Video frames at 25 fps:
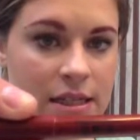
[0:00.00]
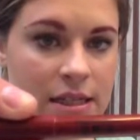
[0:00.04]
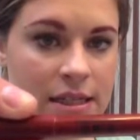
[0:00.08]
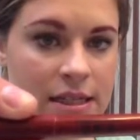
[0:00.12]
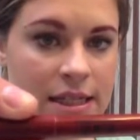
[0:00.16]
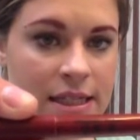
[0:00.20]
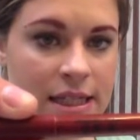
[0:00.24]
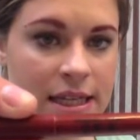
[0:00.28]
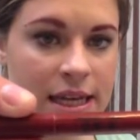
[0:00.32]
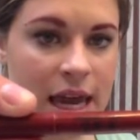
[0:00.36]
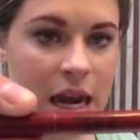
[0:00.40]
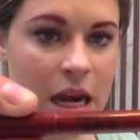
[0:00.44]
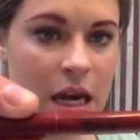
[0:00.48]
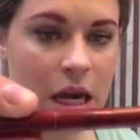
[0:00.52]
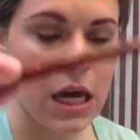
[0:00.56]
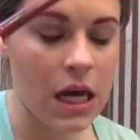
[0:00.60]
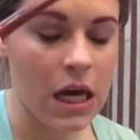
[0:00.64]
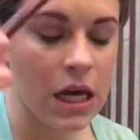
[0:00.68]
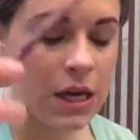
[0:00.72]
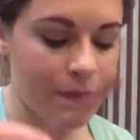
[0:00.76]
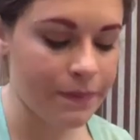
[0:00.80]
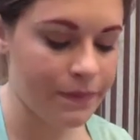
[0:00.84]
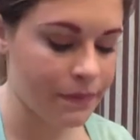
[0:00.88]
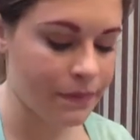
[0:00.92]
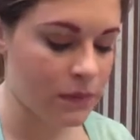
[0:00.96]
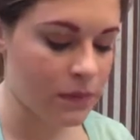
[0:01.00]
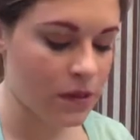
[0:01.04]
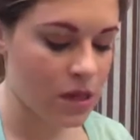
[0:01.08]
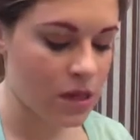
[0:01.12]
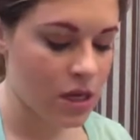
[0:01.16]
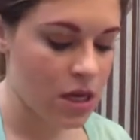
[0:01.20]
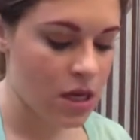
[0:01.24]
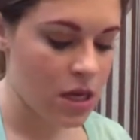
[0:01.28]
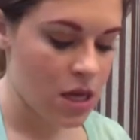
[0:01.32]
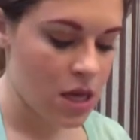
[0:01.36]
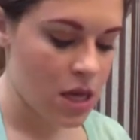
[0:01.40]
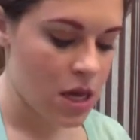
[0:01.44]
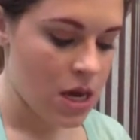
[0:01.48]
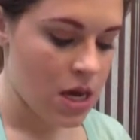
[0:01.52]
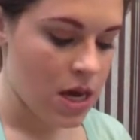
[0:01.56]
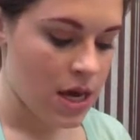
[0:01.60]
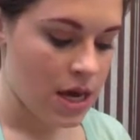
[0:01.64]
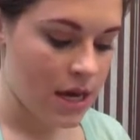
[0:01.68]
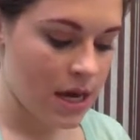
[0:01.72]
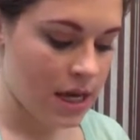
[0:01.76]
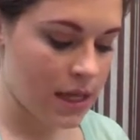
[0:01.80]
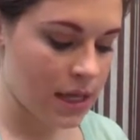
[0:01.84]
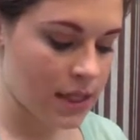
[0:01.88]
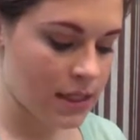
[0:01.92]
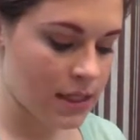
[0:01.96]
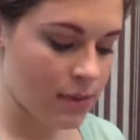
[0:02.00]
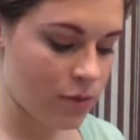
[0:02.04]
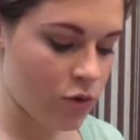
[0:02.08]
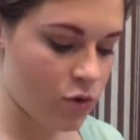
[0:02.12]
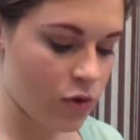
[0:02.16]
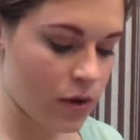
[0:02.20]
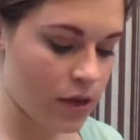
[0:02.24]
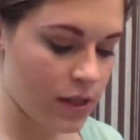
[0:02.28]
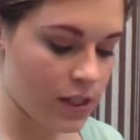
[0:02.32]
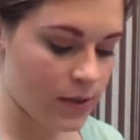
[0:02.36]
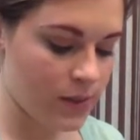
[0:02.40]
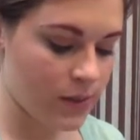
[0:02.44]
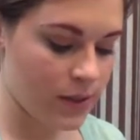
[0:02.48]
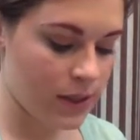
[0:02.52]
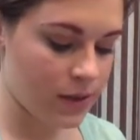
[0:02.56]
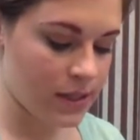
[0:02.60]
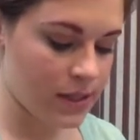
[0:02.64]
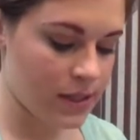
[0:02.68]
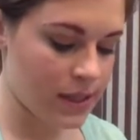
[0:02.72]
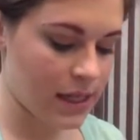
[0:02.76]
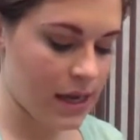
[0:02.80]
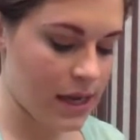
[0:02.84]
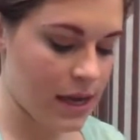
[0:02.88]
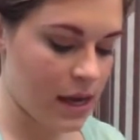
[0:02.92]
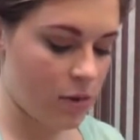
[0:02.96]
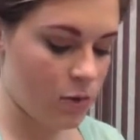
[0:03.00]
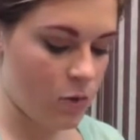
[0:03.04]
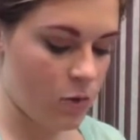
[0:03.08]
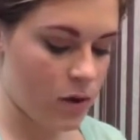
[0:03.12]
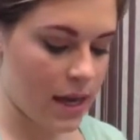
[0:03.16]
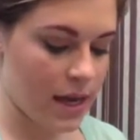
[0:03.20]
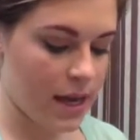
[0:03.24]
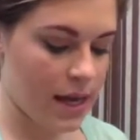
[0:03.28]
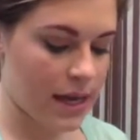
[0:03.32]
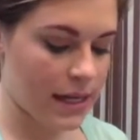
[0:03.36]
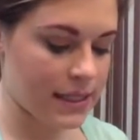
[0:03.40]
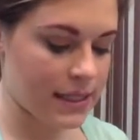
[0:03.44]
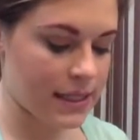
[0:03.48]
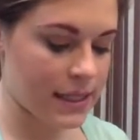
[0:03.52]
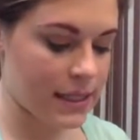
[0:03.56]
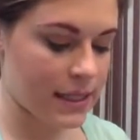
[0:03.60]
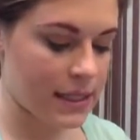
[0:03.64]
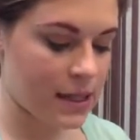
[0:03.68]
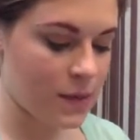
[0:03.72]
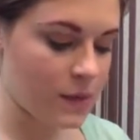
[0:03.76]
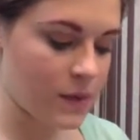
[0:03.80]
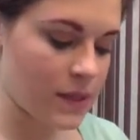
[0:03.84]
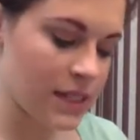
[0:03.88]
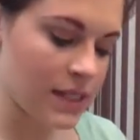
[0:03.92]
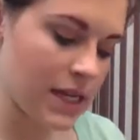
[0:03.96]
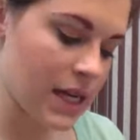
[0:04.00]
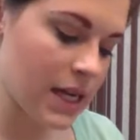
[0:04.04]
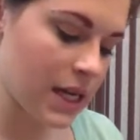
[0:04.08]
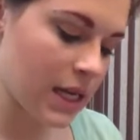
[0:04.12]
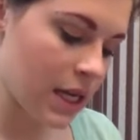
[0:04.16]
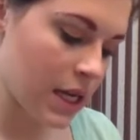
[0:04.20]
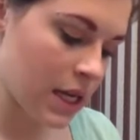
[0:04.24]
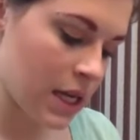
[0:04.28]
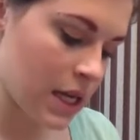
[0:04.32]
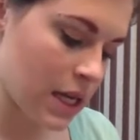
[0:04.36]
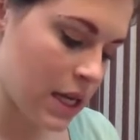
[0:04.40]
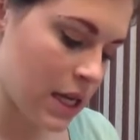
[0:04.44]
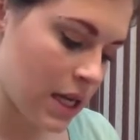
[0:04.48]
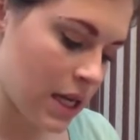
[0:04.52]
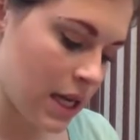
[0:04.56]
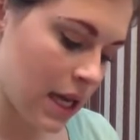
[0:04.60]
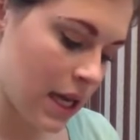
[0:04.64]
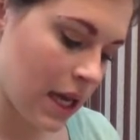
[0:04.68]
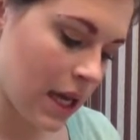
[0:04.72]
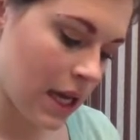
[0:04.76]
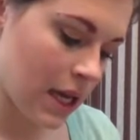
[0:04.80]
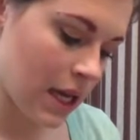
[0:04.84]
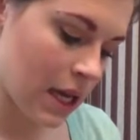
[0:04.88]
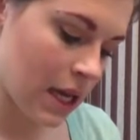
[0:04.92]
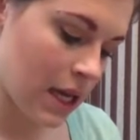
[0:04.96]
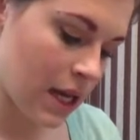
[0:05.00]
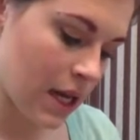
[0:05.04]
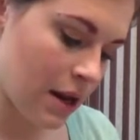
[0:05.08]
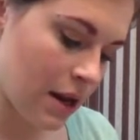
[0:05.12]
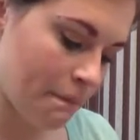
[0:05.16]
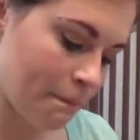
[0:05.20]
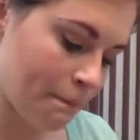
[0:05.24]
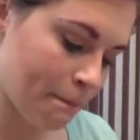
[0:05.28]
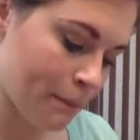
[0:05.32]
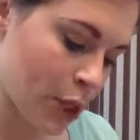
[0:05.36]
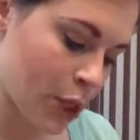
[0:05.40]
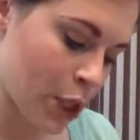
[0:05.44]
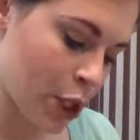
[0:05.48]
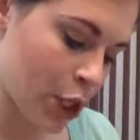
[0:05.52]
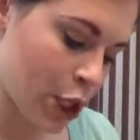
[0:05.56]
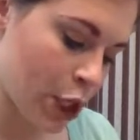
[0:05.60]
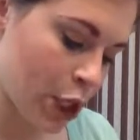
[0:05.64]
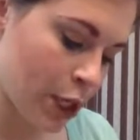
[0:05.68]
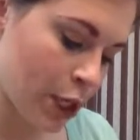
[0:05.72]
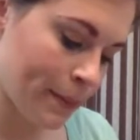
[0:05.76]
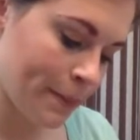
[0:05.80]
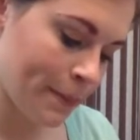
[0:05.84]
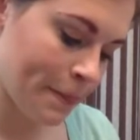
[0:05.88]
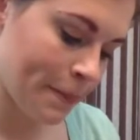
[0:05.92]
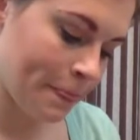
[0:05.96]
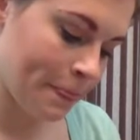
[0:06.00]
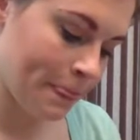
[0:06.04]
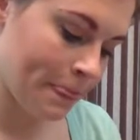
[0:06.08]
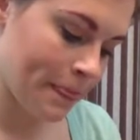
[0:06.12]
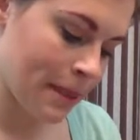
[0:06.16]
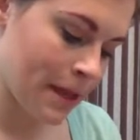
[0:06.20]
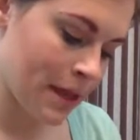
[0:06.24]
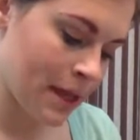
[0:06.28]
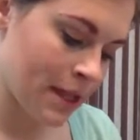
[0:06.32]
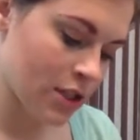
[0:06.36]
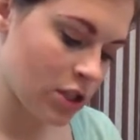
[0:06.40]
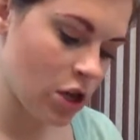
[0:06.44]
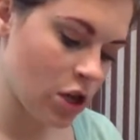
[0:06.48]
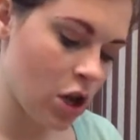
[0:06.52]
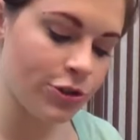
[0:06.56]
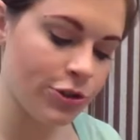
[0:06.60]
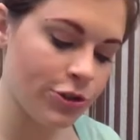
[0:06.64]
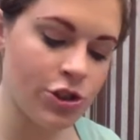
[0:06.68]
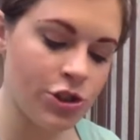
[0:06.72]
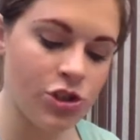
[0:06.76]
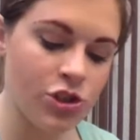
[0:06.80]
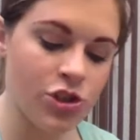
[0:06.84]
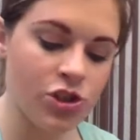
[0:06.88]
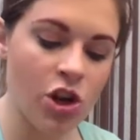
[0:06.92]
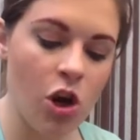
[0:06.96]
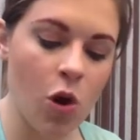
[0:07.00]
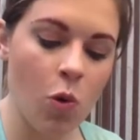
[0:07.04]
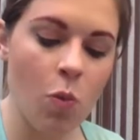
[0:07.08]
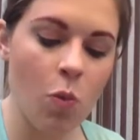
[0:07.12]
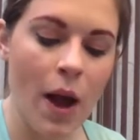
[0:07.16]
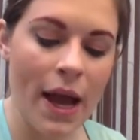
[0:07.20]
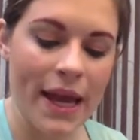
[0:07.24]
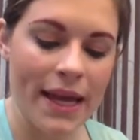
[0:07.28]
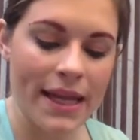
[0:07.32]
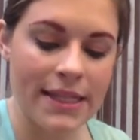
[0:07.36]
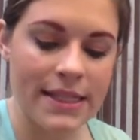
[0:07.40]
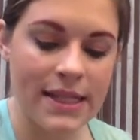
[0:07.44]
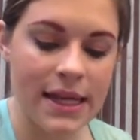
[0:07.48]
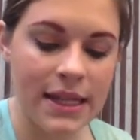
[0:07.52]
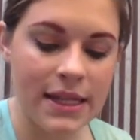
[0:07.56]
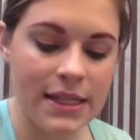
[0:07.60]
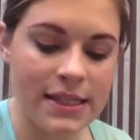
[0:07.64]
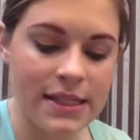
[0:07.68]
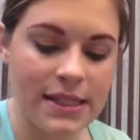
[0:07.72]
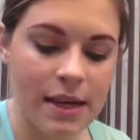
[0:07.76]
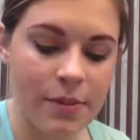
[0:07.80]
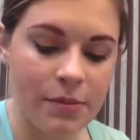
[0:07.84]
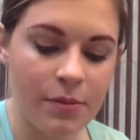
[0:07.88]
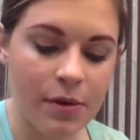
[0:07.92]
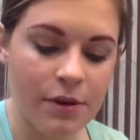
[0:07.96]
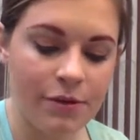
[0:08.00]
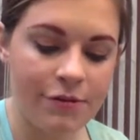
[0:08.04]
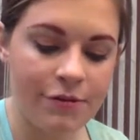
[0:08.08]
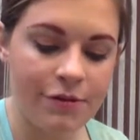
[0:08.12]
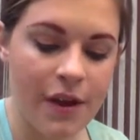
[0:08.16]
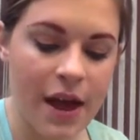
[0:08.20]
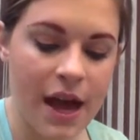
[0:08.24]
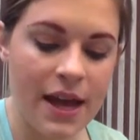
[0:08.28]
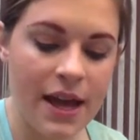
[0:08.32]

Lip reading: And I'm going to be using an NYX lipstick in number, it's called Snow White, and it's number 569.